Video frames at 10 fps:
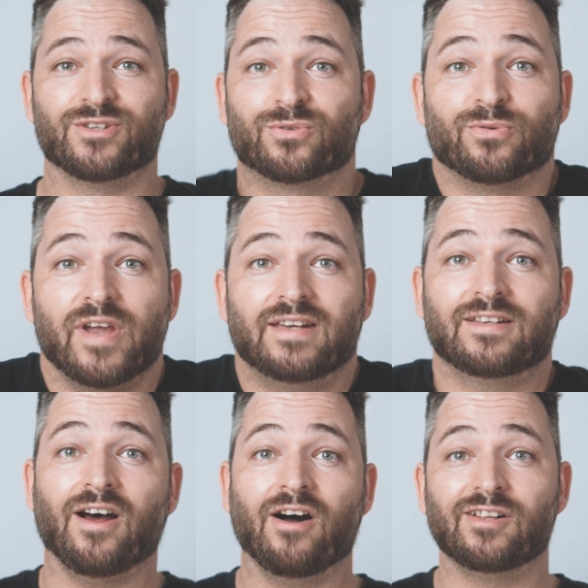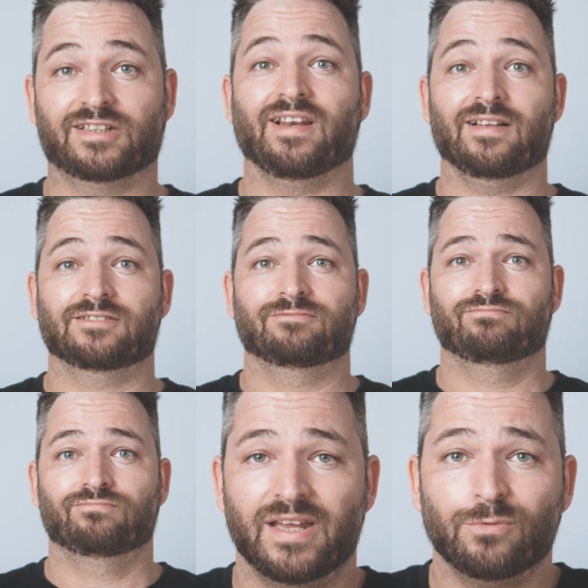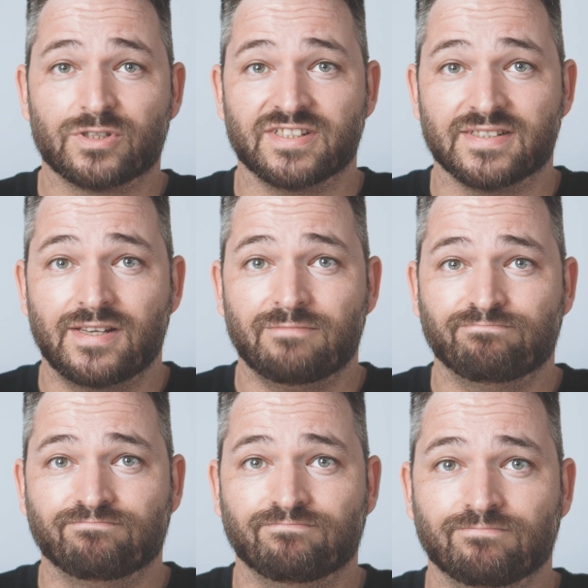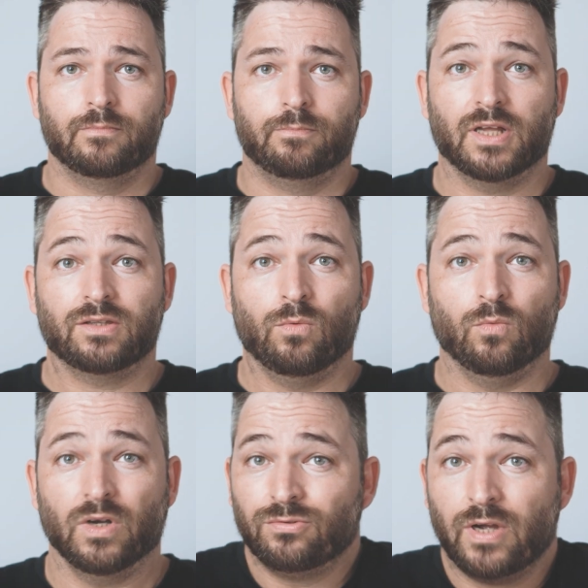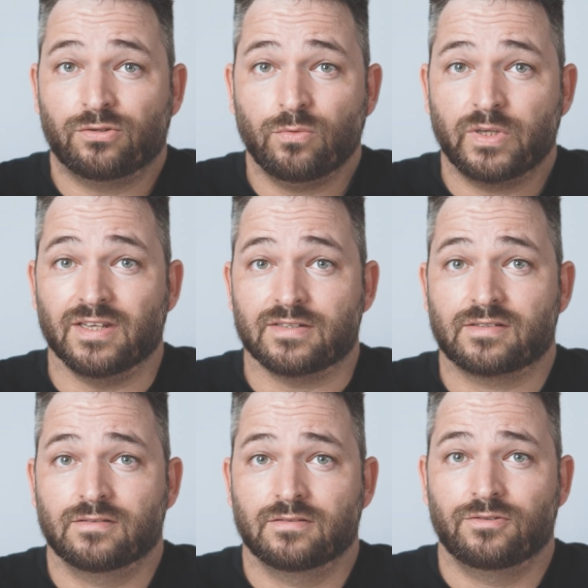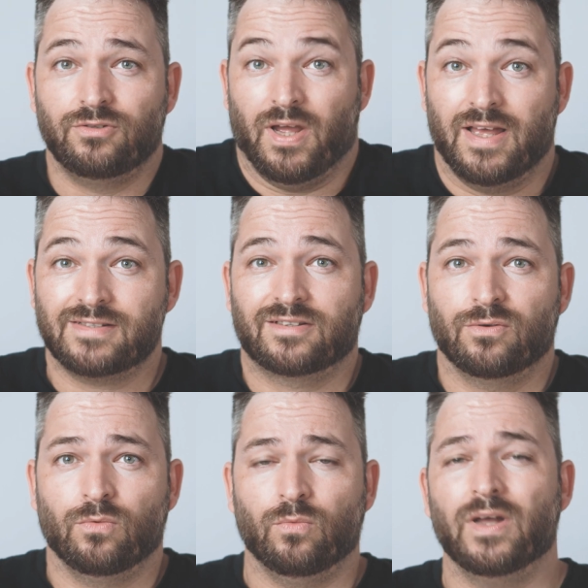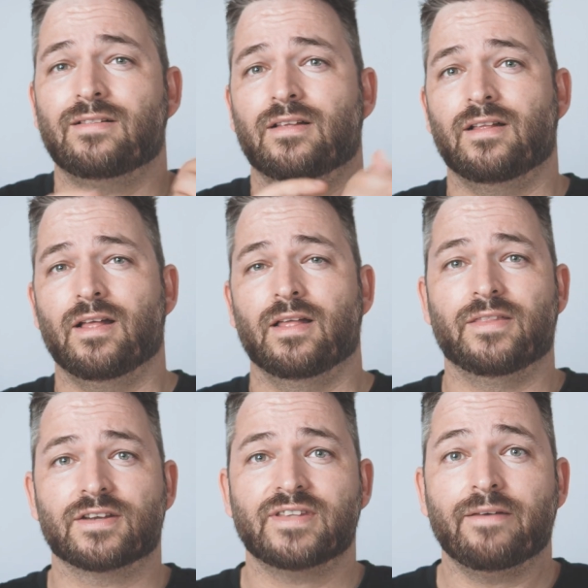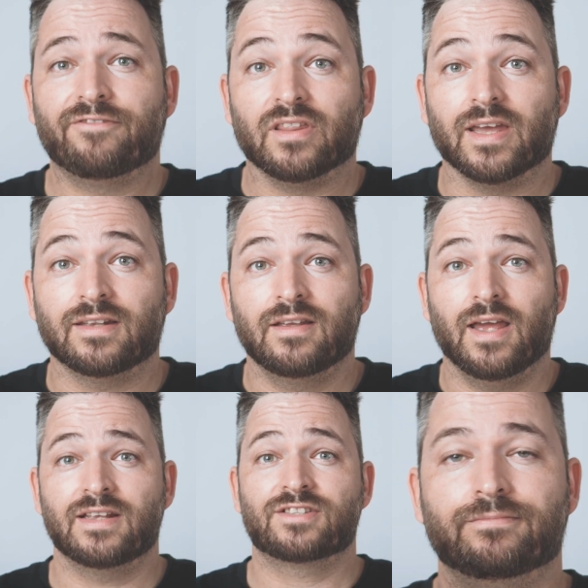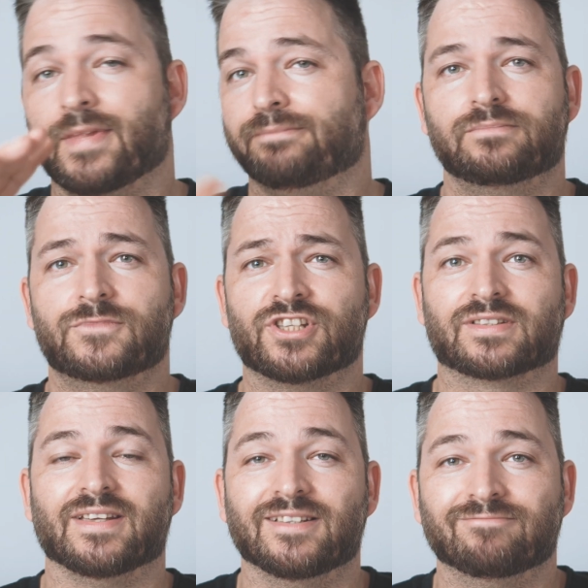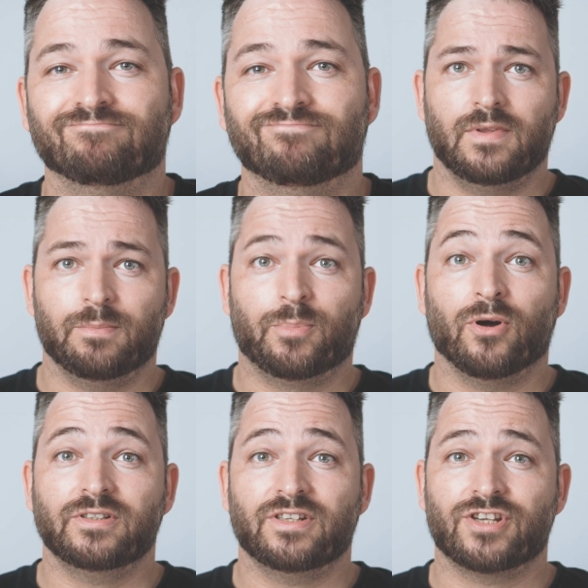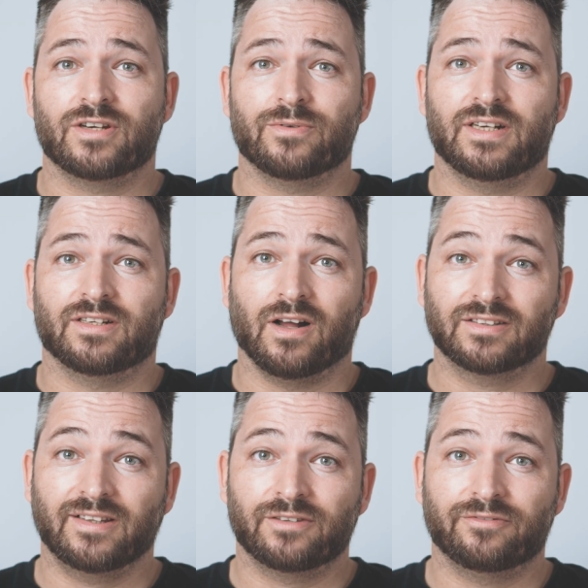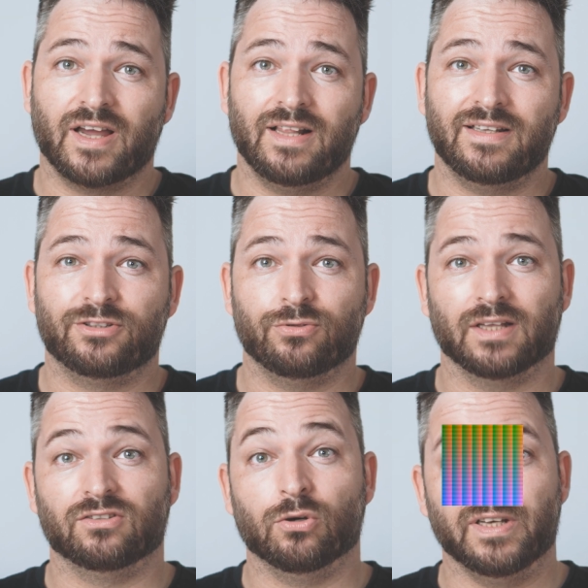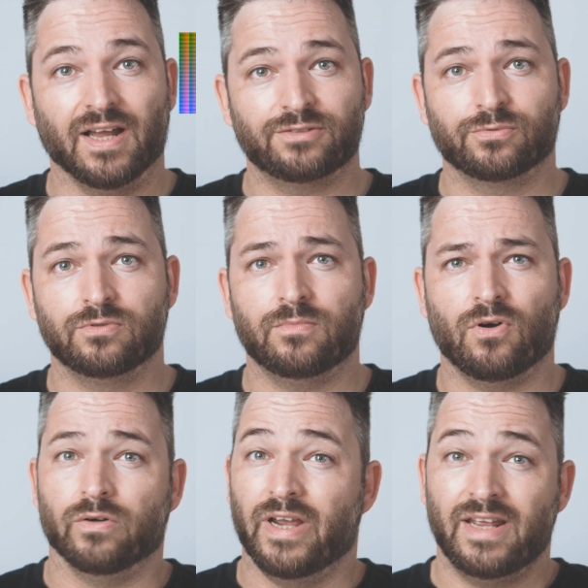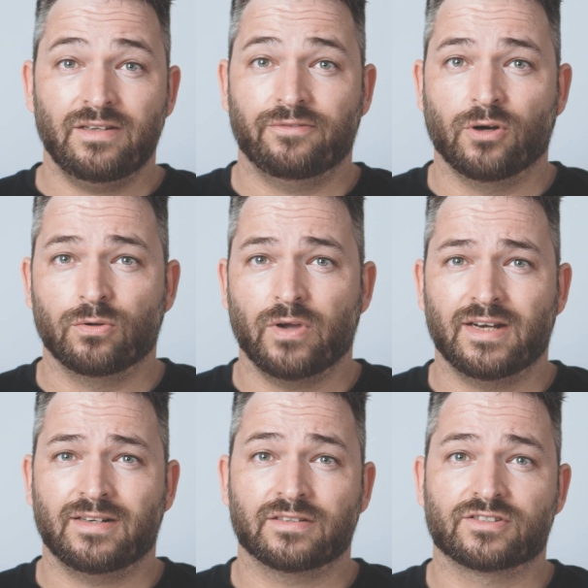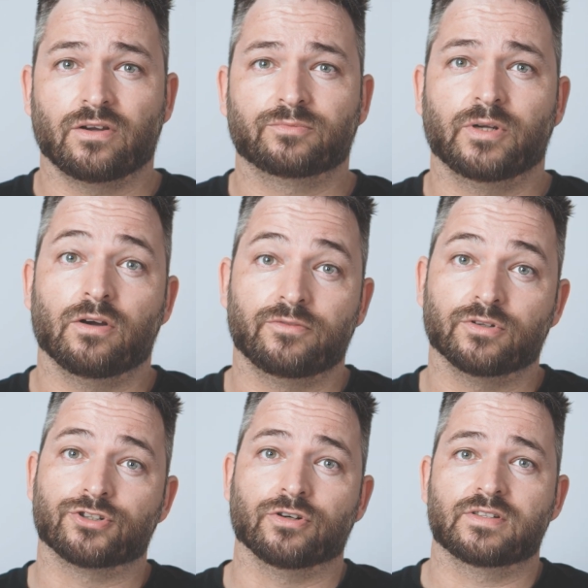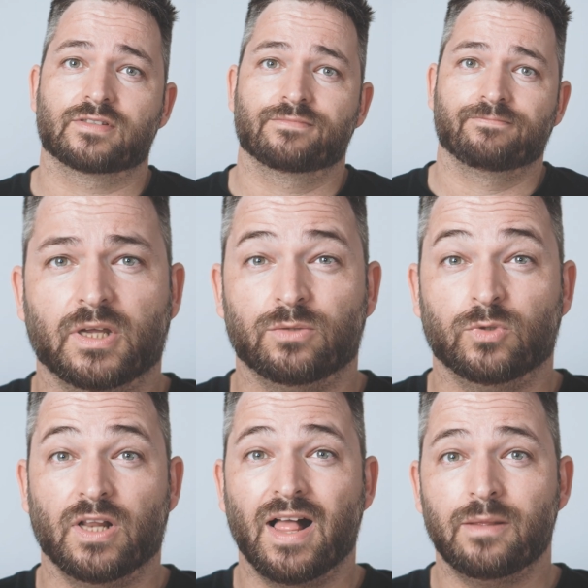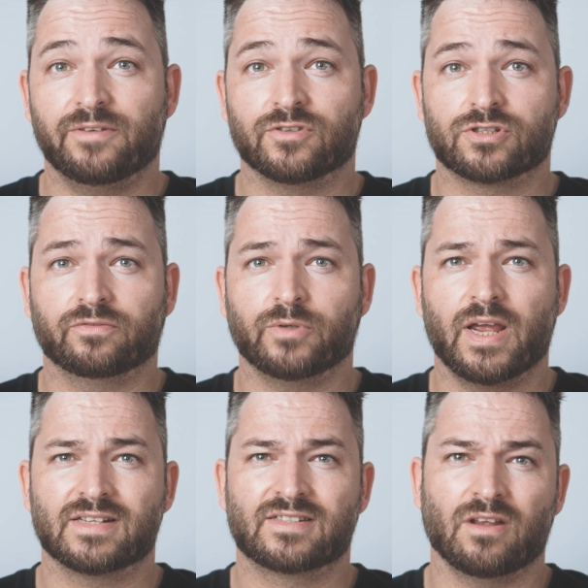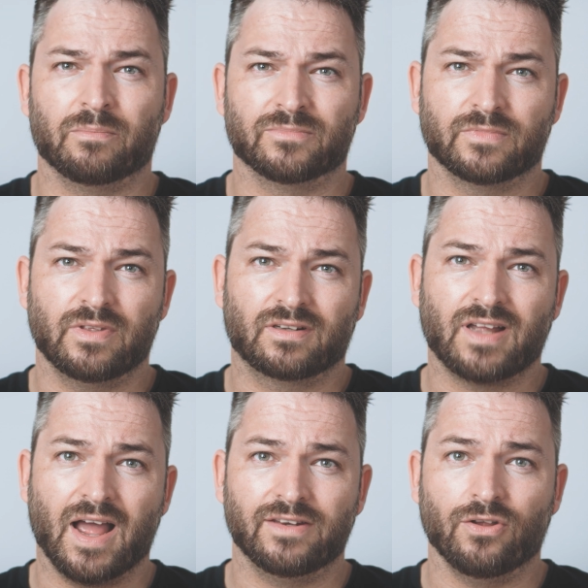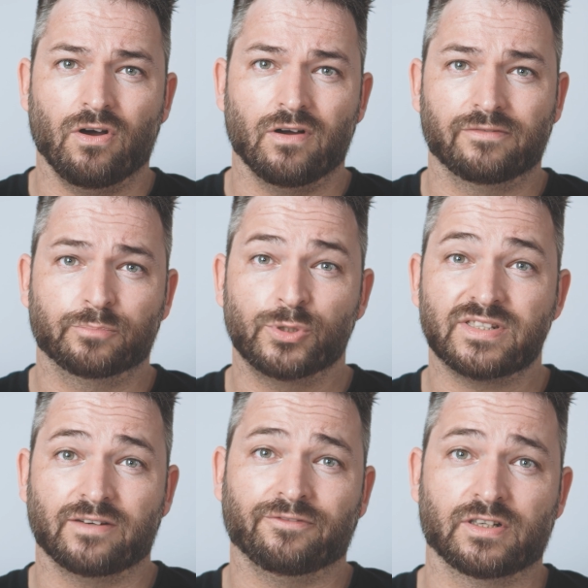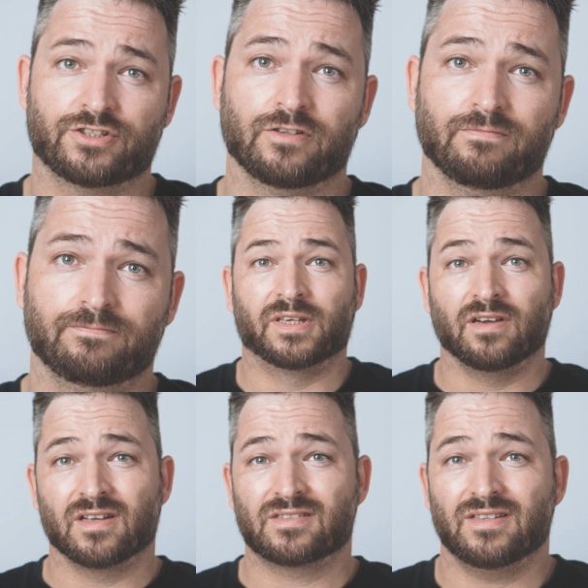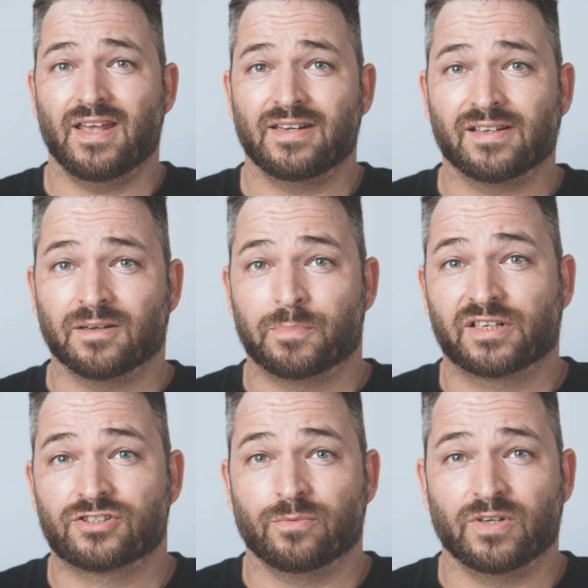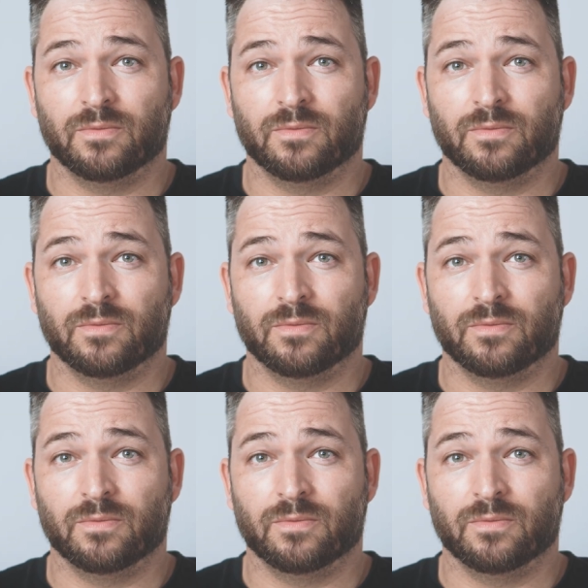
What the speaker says: you created a halt CLUT. That was easy. But what do I do with this? You ask? Well, there's an app for that and it's... just kidding. Import the generated halt CLUT file into Adobe Lightroom or any photo editing software of your choice. But it will help if your software has some kind of preset function, because editing a picture with